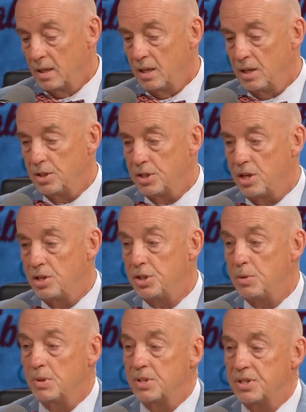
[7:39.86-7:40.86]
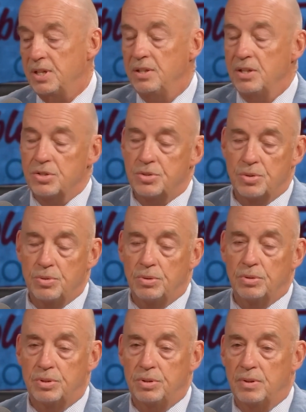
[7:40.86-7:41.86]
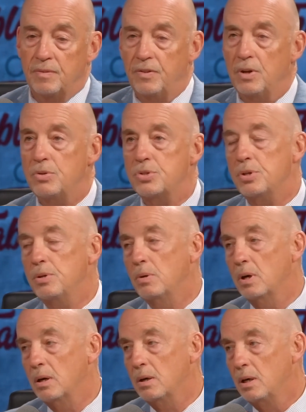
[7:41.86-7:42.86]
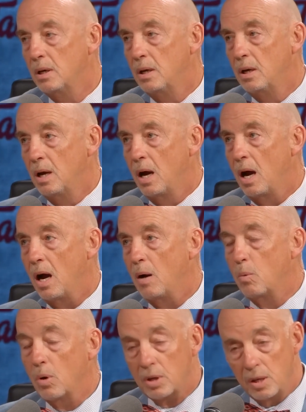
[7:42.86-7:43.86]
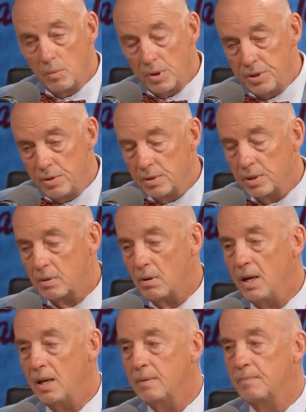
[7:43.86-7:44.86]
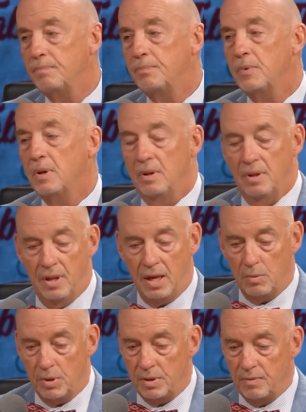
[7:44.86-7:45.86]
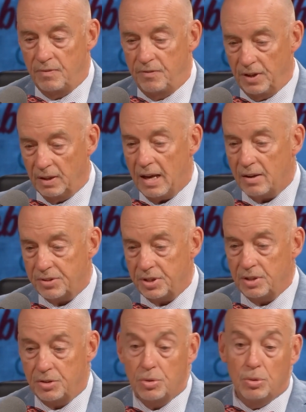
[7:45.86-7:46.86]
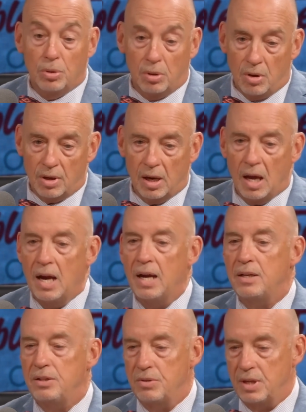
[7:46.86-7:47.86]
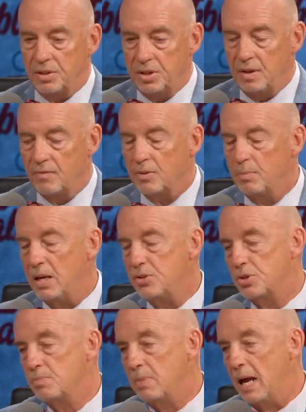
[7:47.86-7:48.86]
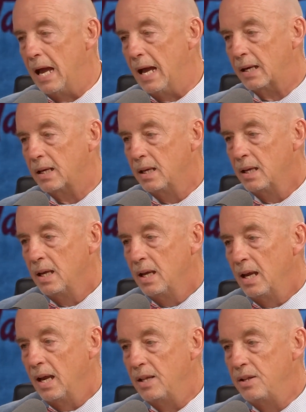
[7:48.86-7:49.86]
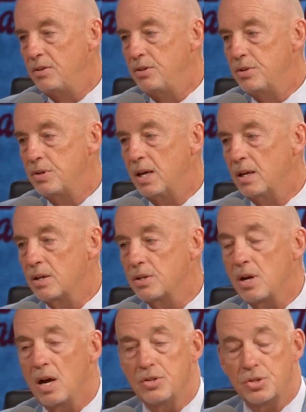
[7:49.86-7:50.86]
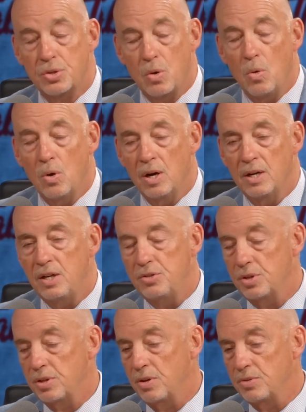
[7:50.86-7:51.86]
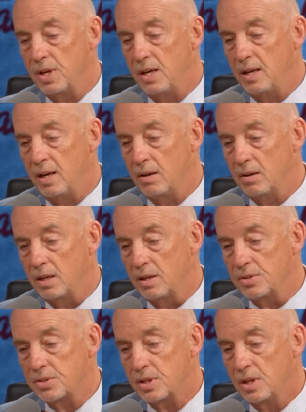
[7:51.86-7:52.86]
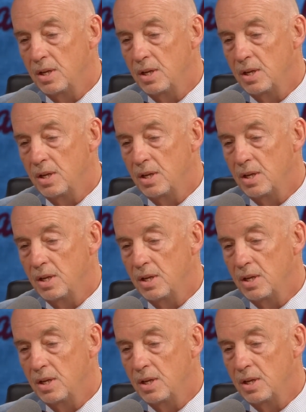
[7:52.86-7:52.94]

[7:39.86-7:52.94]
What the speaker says: is you would send this tool to the folks who are working with you on the grant. They would fill out the tool online, you get the information back, and then you get a score in each of those 8 areas.